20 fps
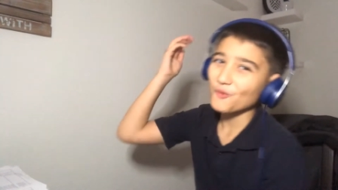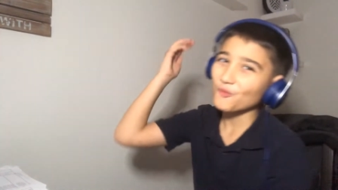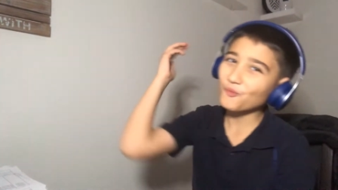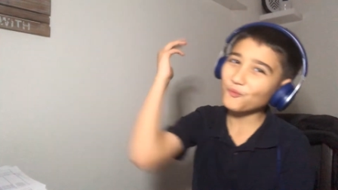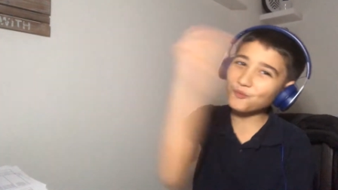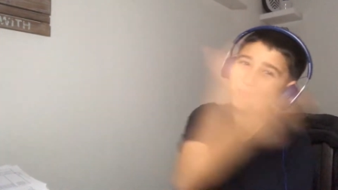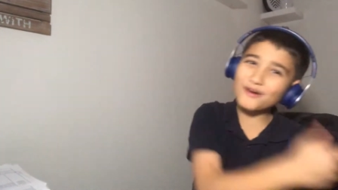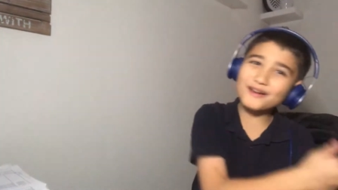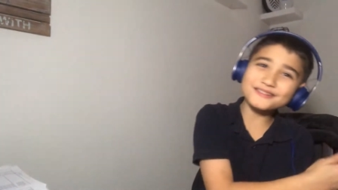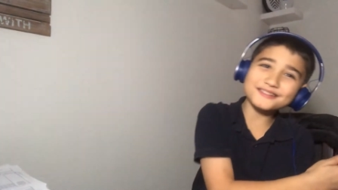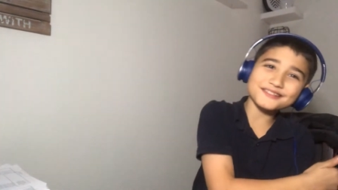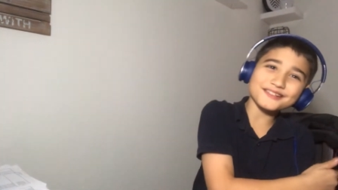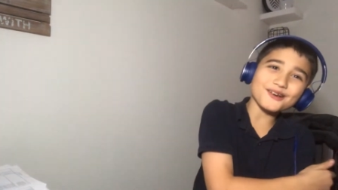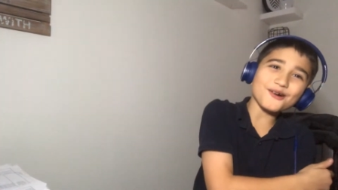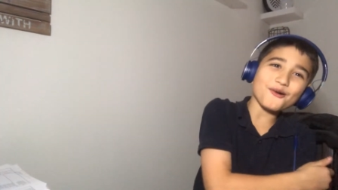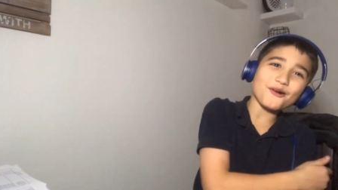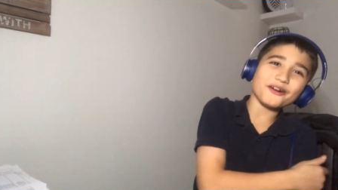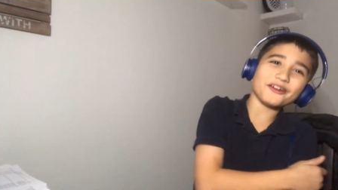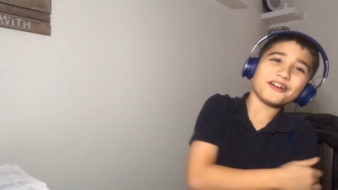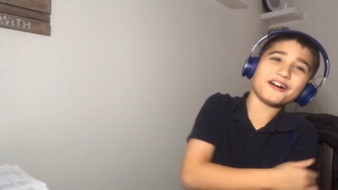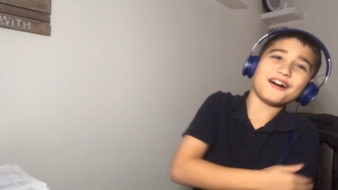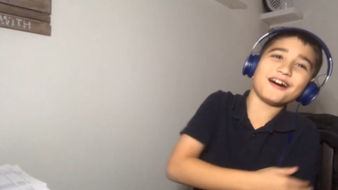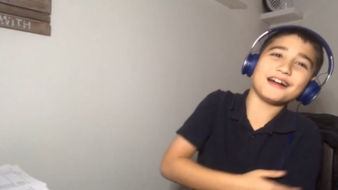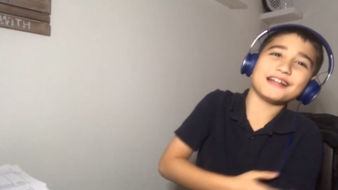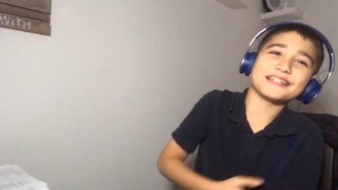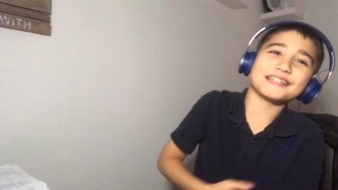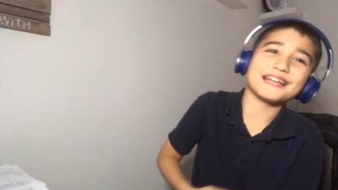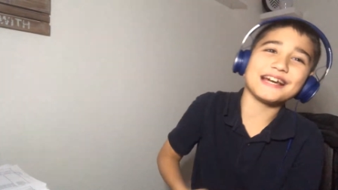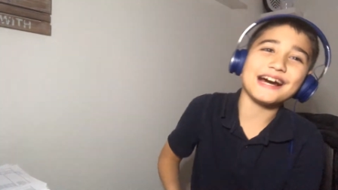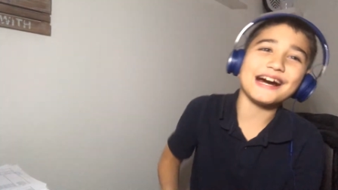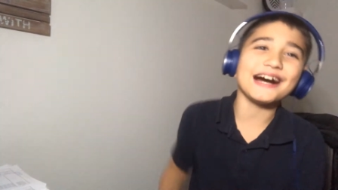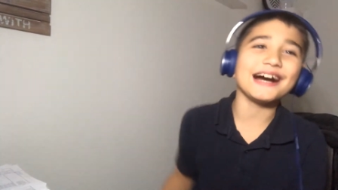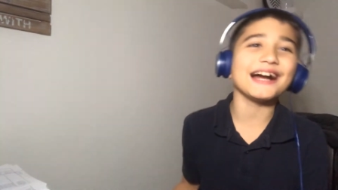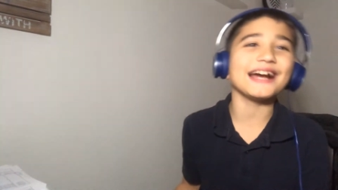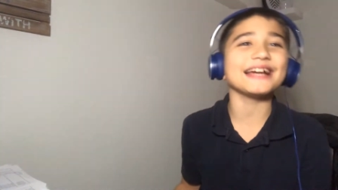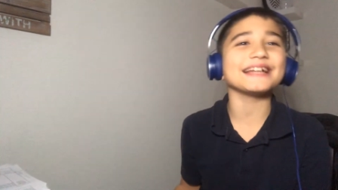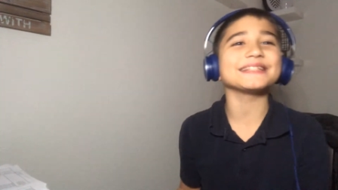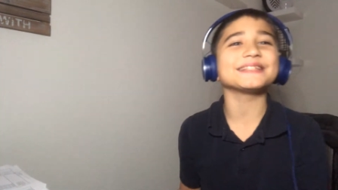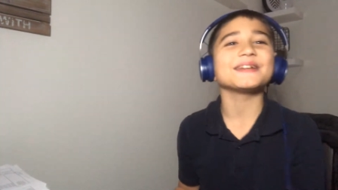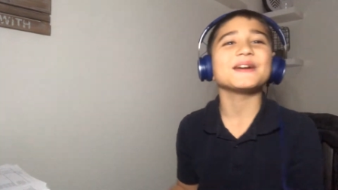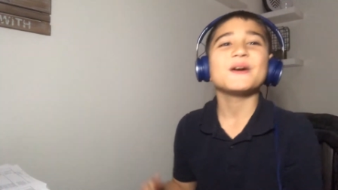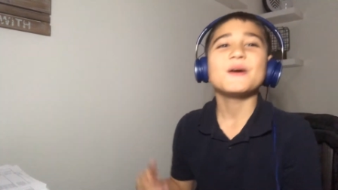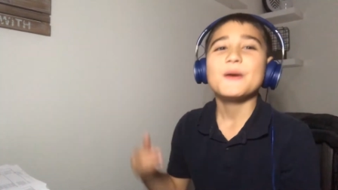What's going on, guys?